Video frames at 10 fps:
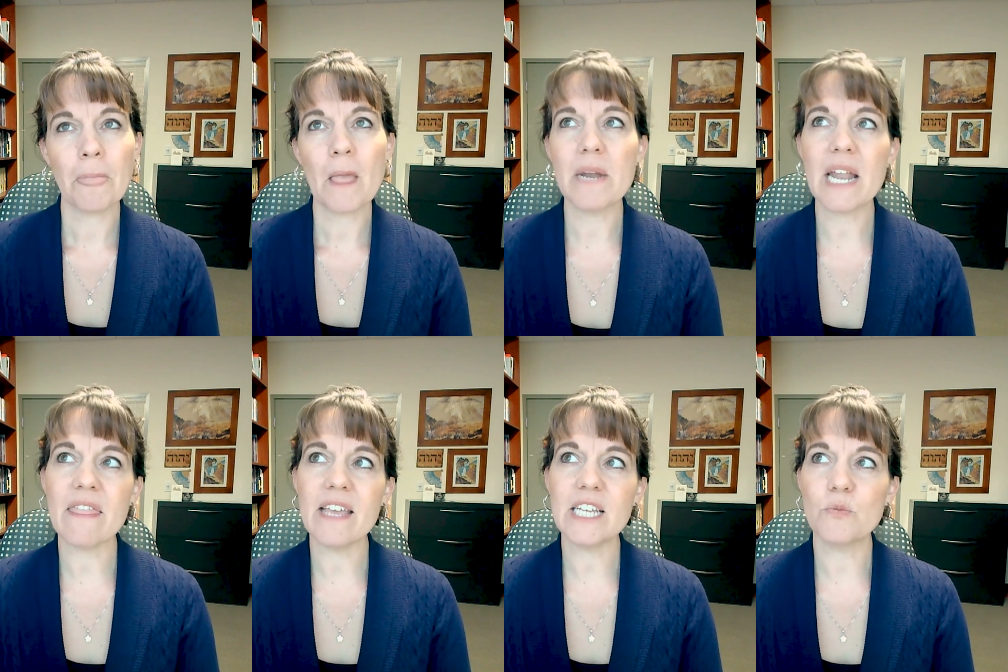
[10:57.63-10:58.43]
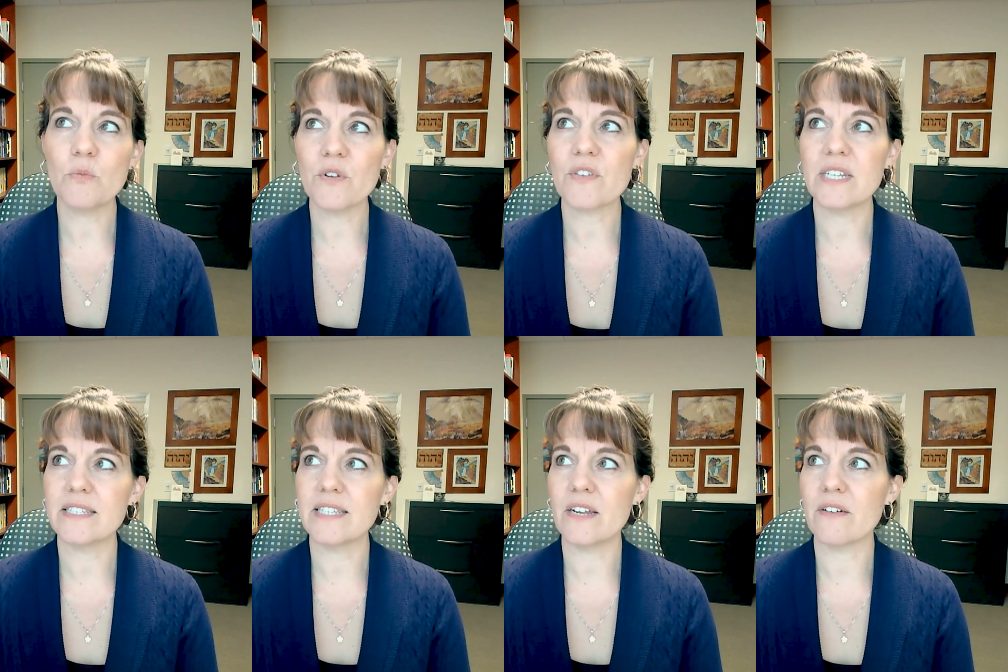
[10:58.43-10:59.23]
But I think it's worth
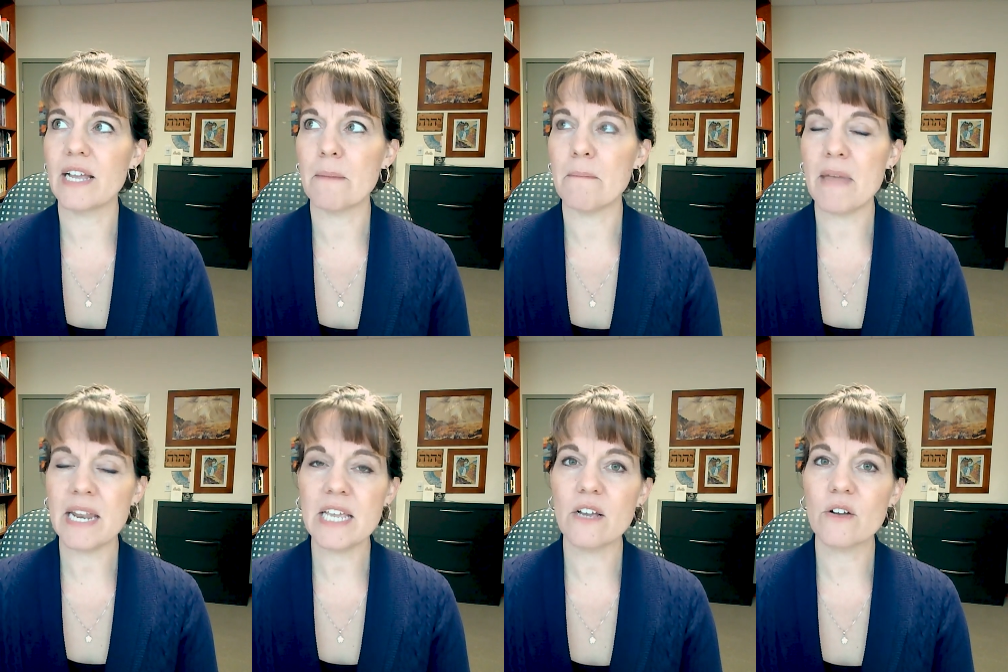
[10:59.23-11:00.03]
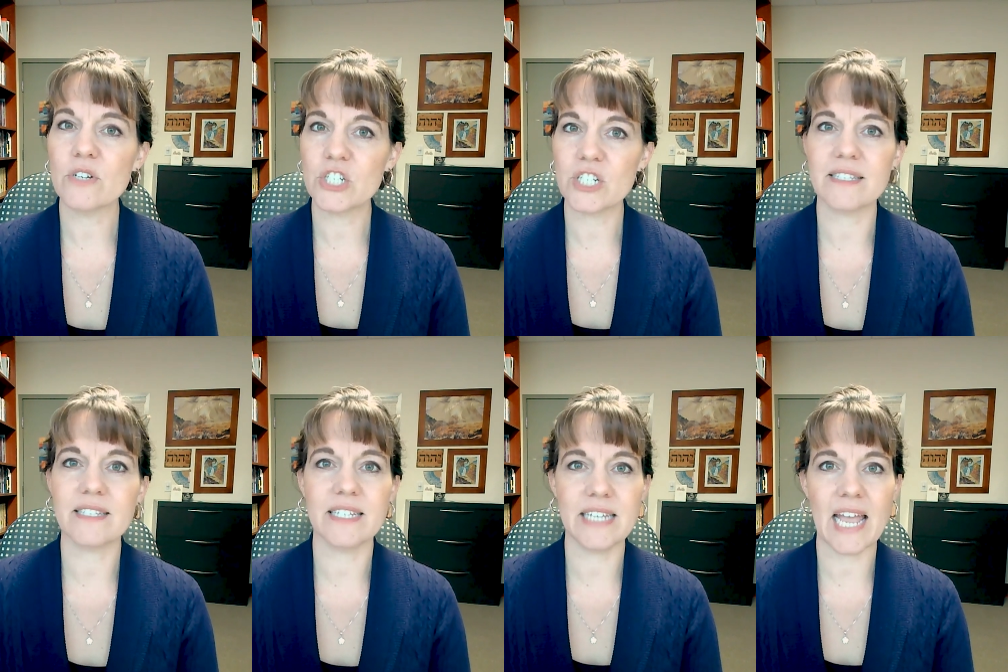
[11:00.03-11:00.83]
considering many Christians
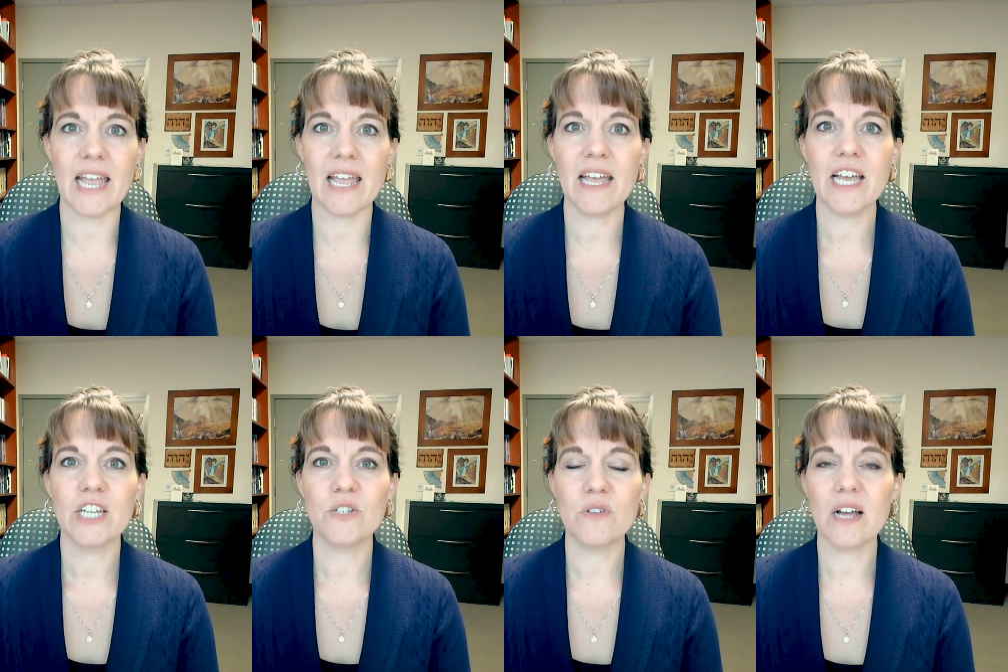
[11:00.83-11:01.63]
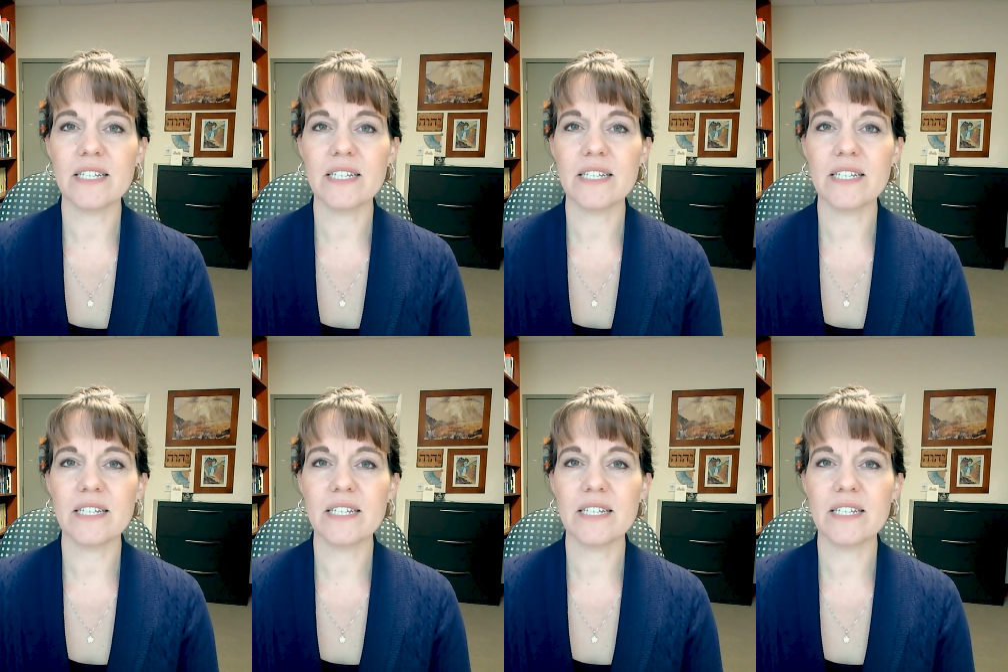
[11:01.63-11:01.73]
today do not